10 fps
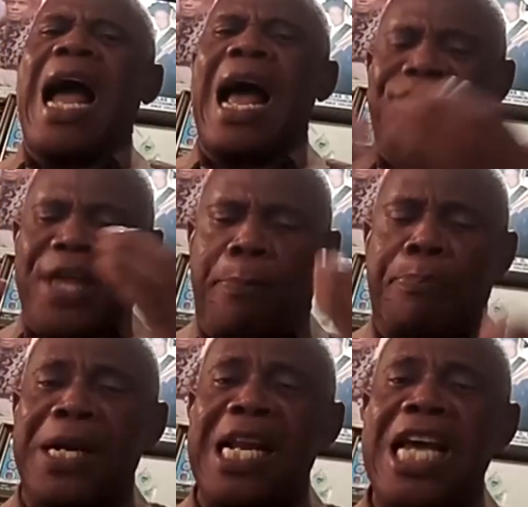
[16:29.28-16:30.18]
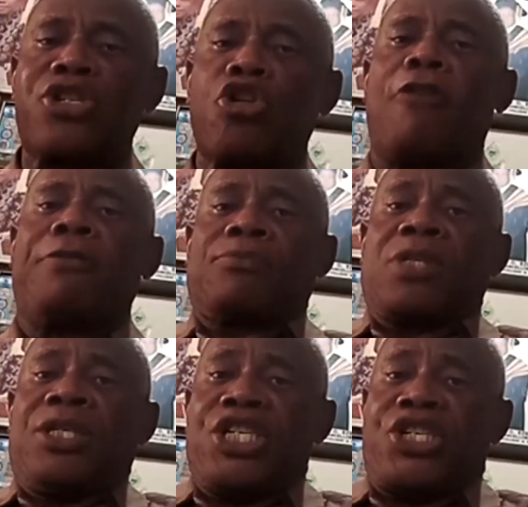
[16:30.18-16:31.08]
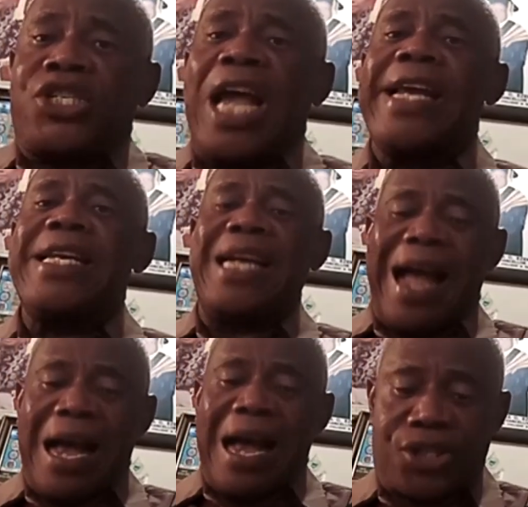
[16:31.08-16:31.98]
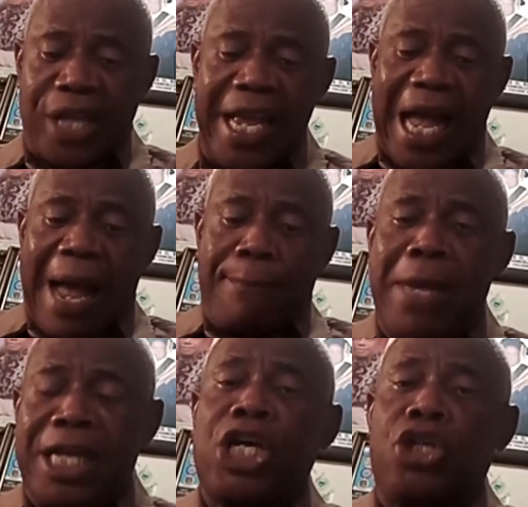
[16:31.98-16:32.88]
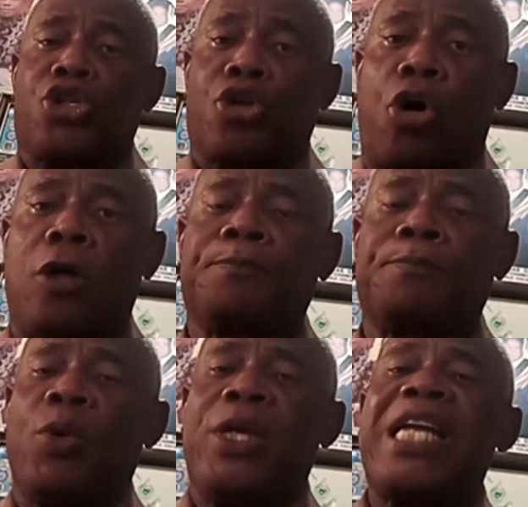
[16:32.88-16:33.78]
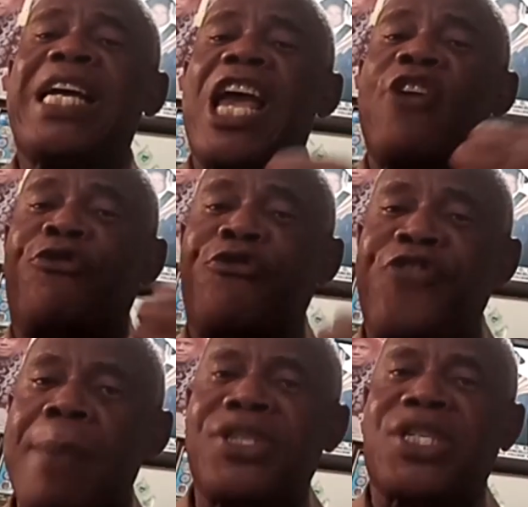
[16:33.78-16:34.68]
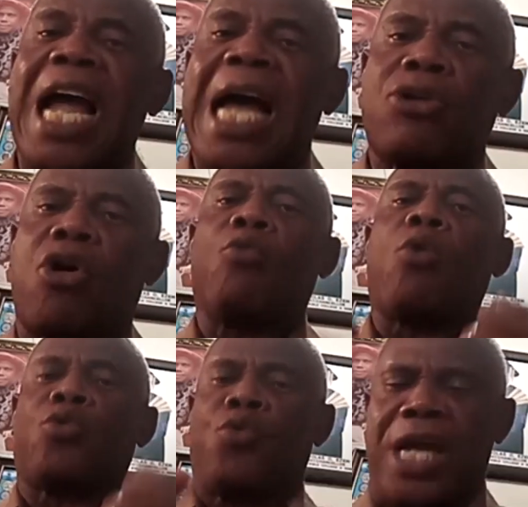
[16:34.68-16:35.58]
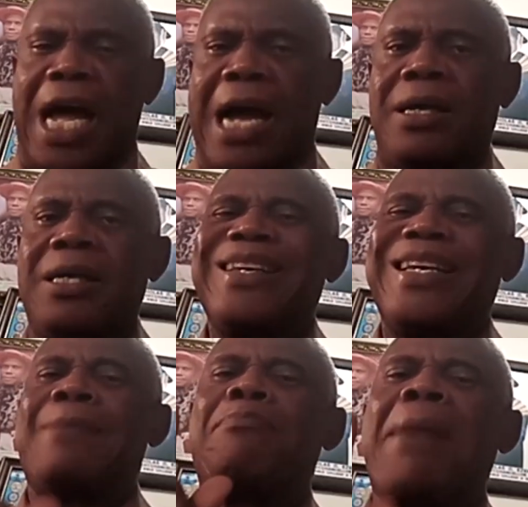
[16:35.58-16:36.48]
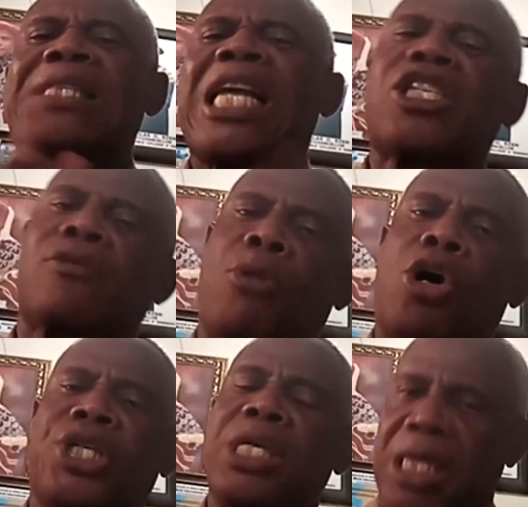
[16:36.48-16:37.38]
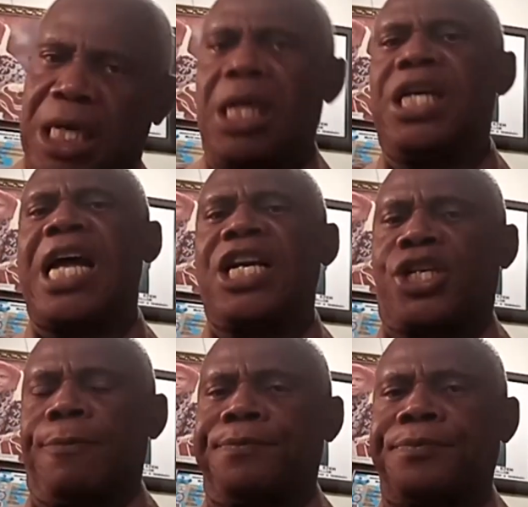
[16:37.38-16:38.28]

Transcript: and the place of deciding and staying and making sure we take a firm stand on what we are. It matters much in leadership.